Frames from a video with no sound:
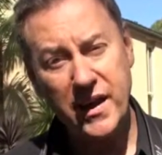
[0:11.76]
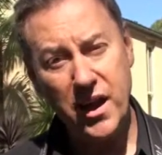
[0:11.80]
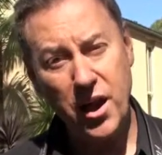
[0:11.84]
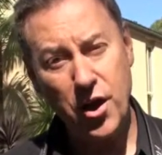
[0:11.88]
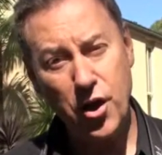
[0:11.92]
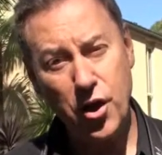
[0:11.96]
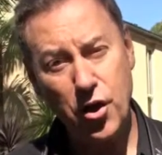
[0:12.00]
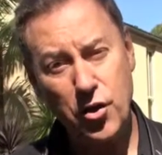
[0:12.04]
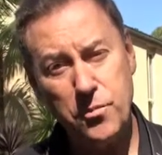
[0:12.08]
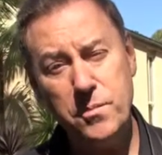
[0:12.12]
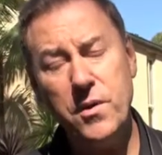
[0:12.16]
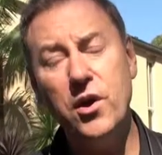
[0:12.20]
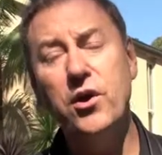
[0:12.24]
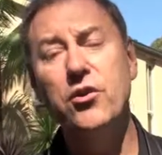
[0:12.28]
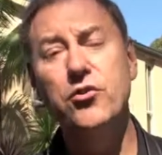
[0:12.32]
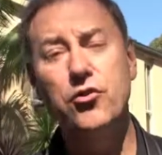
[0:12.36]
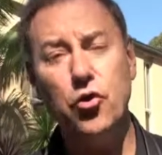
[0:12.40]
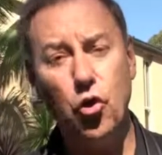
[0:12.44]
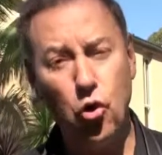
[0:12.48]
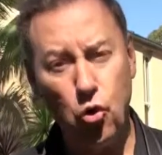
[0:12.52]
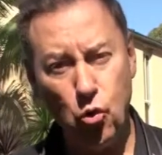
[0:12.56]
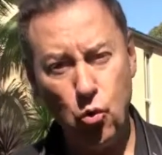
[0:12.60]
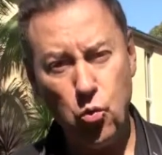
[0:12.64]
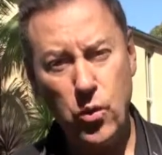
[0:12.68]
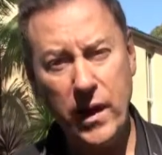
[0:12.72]
a home has
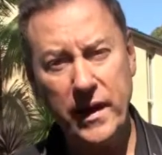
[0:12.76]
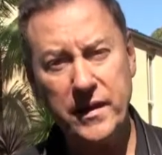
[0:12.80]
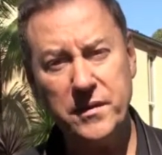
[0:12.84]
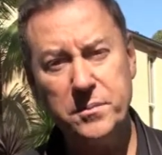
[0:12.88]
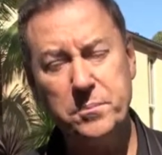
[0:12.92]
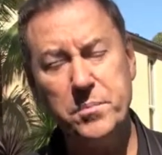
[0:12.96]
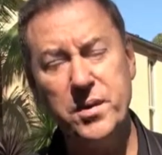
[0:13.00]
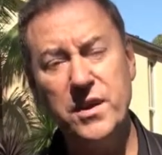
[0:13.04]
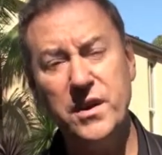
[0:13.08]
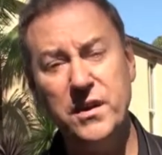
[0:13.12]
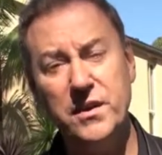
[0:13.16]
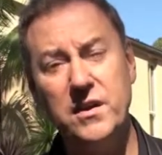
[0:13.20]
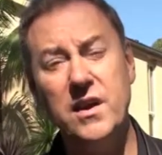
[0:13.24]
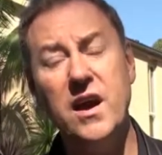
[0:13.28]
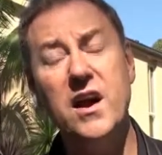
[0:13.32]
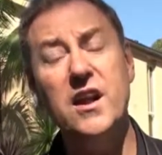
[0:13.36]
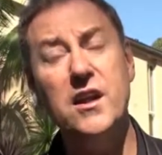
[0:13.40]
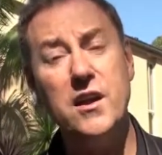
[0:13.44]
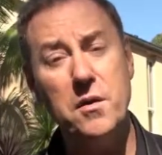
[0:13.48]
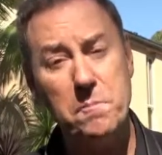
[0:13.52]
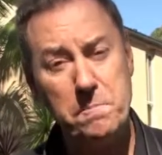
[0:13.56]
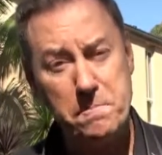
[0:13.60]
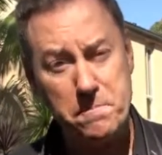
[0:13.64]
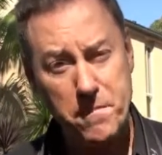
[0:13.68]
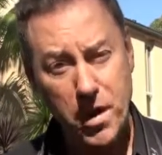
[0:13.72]
always been an
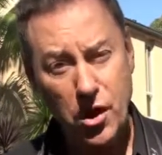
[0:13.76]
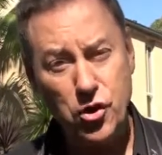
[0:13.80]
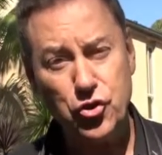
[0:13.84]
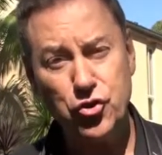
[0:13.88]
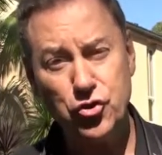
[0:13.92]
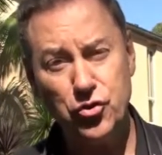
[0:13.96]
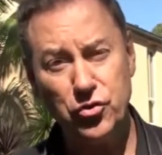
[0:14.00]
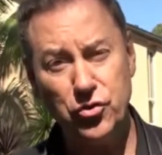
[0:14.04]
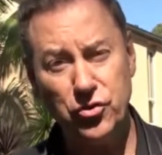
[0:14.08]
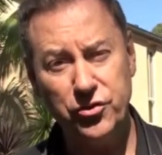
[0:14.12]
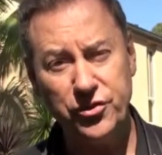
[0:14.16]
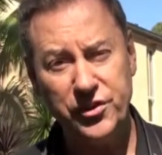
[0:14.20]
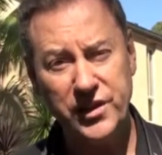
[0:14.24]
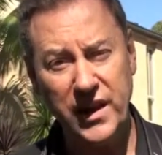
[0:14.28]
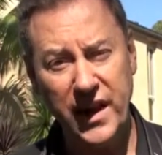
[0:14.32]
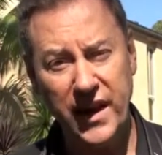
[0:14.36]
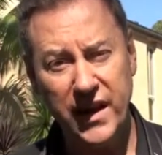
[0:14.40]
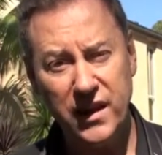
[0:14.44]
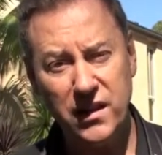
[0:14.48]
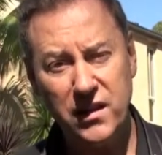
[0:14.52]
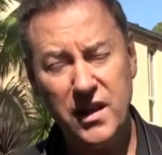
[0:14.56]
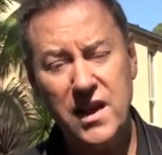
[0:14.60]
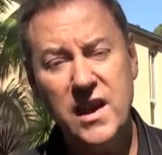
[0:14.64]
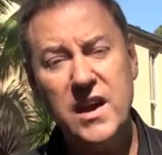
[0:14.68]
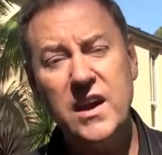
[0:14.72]
emotional
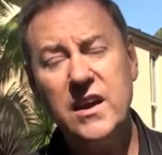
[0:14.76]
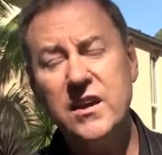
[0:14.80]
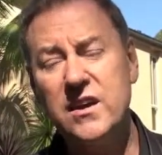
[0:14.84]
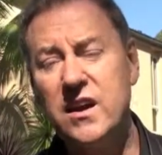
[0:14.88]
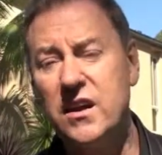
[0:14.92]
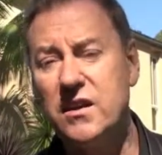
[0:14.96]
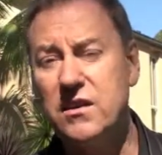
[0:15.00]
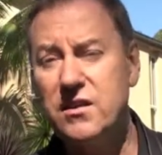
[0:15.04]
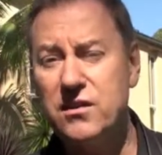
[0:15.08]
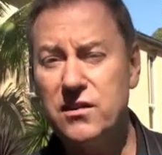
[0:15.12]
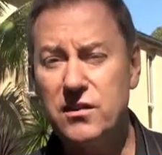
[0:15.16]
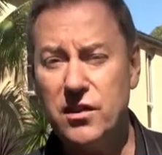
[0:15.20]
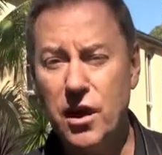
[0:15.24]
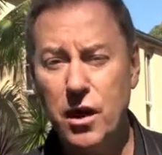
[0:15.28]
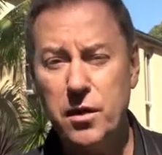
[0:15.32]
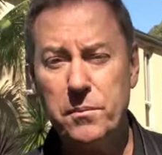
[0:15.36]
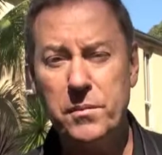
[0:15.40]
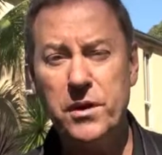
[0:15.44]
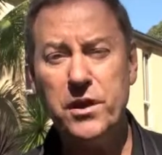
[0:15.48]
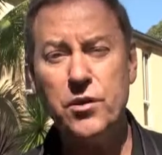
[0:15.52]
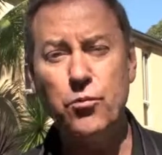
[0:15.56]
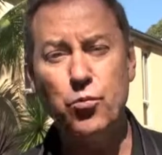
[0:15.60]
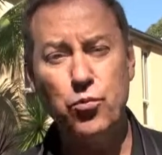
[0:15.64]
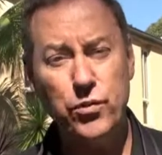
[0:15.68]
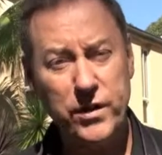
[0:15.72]
sale, yet so
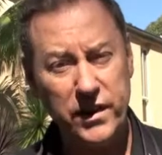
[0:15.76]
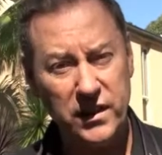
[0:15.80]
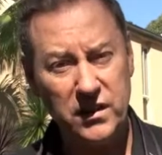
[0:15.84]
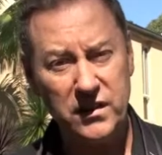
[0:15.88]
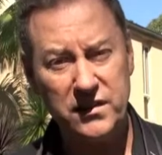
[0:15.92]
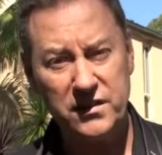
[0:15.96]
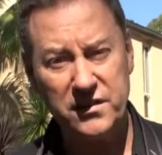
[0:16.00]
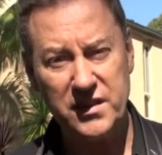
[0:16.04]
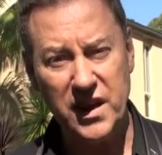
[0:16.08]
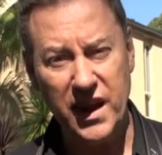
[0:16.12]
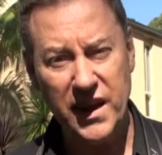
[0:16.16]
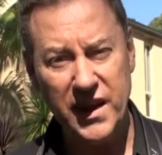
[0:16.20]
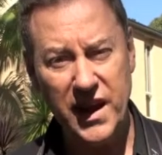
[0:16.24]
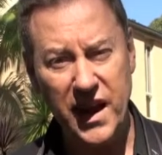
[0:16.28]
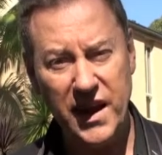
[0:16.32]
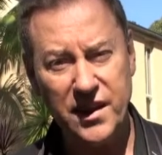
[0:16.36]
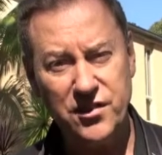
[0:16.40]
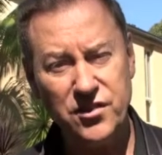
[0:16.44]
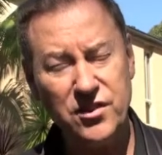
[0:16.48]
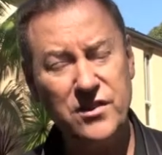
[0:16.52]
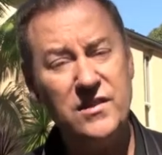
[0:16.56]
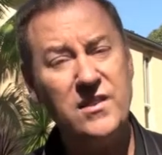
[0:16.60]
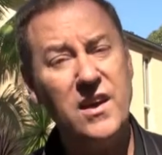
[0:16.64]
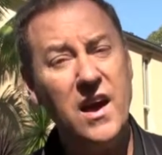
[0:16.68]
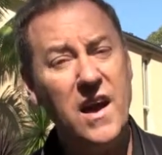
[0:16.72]
many real estate
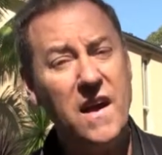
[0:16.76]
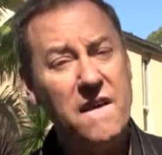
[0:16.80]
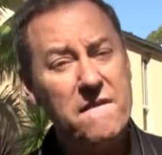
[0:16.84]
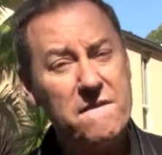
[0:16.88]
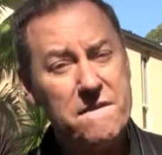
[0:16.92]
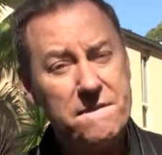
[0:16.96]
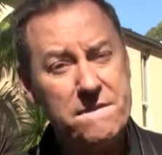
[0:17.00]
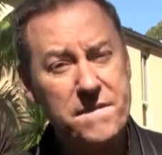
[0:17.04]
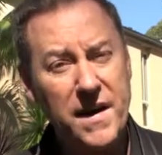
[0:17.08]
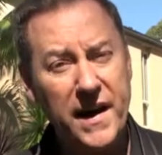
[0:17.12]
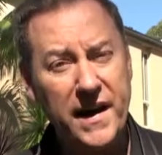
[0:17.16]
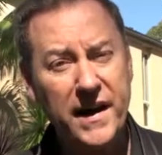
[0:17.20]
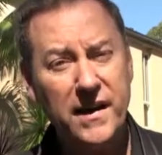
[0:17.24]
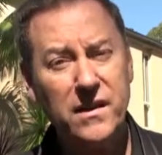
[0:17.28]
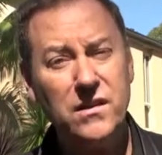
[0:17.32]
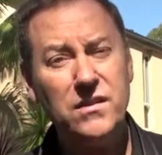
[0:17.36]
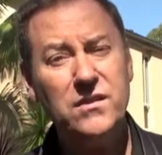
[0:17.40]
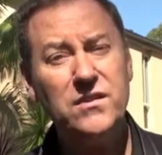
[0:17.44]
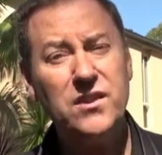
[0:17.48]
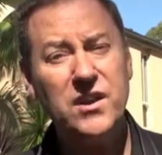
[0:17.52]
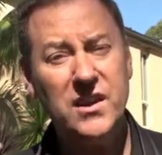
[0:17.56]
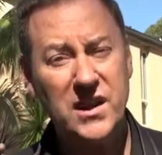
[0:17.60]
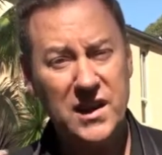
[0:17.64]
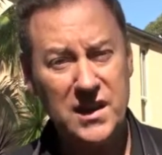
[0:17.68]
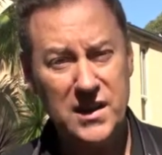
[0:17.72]
agents fail
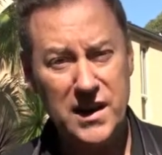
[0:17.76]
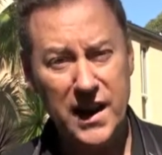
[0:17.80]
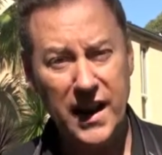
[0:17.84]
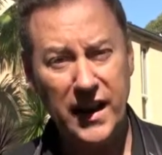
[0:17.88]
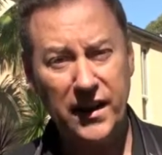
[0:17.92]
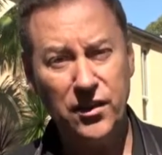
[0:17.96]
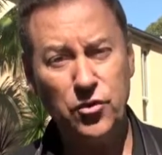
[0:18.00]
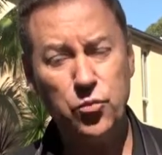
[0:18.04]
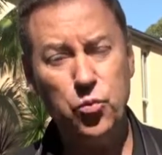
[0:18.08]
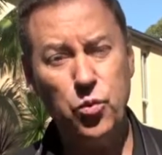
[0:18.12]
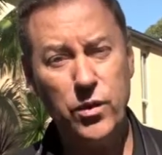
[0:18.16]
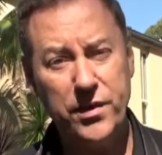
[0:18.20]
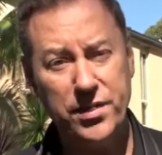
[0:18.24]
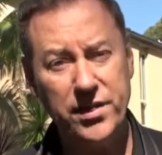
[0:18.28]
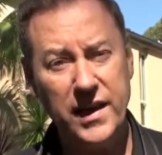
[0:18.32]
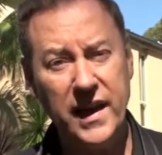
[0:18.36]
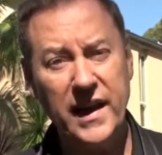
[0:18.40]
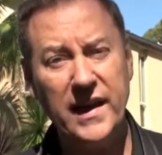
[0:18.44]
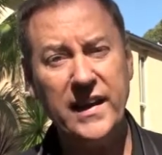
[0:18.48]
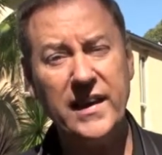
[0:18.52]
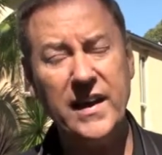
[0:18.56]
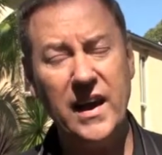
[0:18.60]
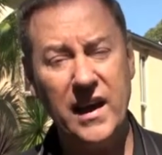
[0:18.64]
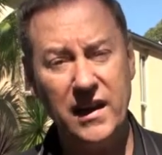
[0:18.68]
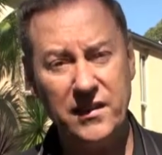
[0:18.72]
to connect with
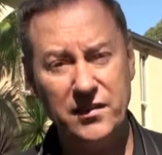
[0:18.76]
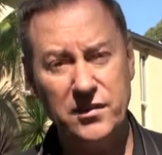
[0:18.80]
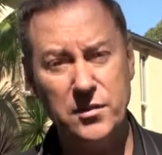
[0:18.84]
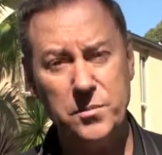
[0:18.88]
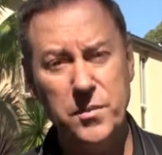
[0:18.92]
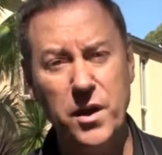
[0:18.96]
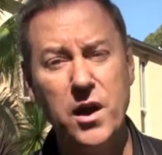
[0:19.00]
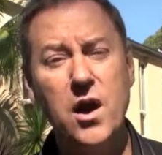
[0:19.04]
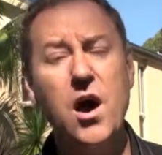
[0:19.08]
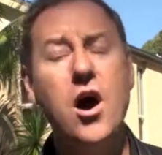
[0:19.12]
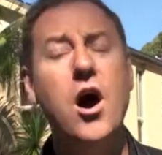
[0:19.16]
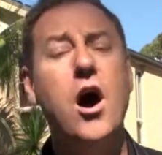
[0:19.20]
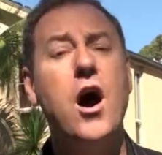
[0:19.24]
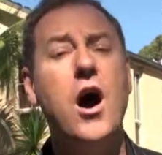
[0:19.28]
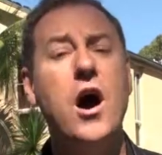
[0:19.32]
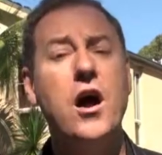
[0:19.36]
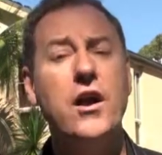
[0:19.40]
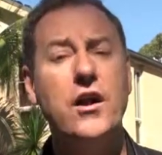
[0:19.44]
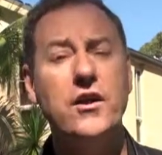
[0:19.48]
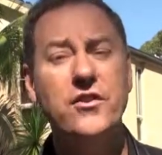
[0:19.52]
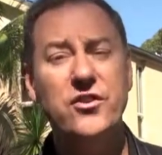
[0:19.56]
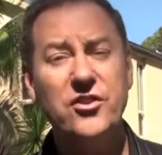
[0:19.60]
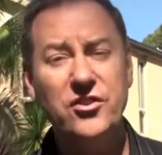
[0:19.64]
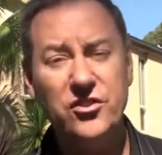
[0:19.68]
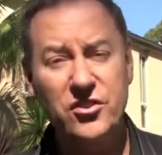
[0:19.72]
their customer on
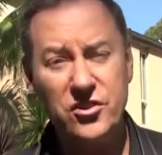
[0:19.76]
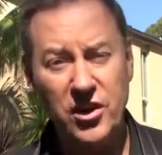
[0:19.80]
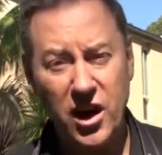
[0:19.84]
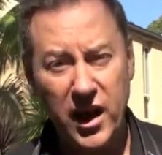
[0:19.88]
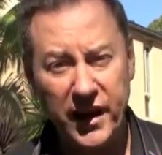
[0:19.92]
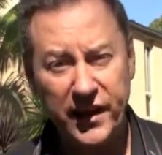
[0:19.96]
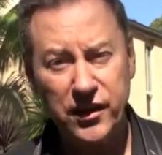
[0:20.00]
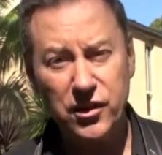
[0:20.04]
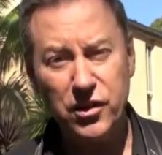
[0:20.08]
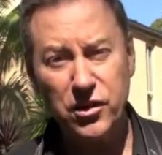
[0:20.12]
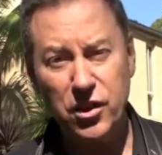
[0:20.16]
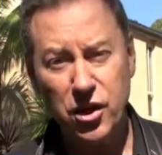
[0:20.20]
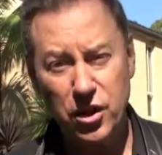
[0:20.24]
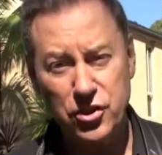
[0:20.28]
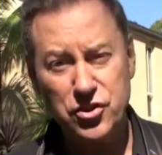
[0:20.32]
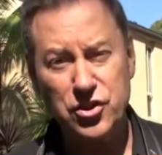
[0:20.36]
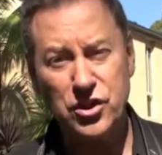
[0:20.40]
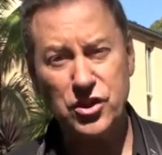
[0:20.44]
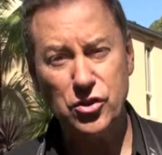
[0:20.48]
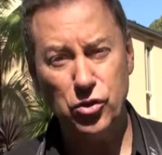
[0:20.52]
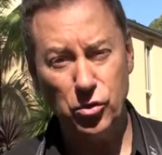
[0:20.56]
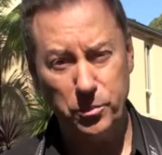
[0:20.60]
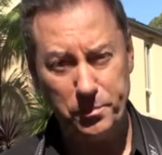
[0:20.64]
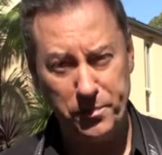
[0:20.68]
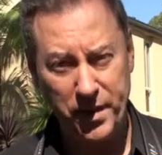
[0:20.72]
a
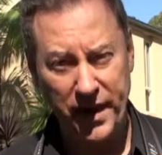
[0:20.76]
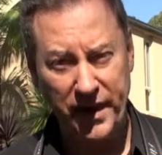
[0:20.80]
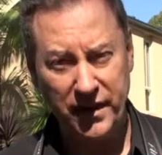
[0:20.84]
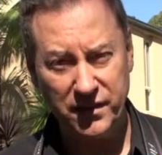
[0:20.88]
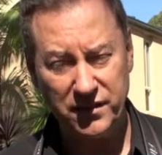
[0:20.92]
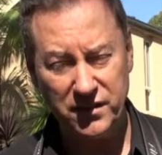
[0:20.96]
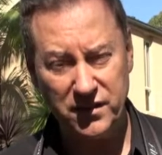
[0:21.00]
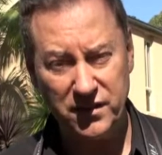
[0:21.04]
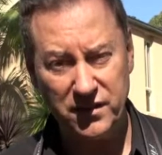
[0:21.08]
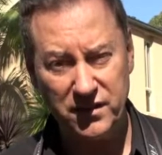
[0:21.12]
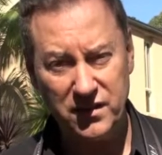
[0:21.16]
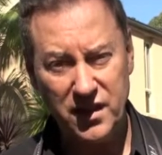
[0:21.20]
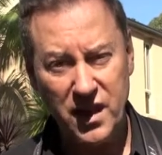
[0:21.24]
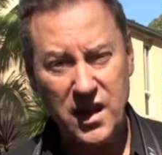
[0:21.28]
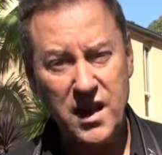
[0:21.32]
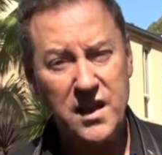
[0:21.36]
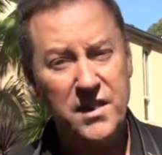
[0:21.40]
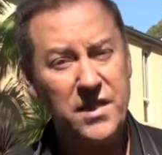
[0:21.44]
psychological basis.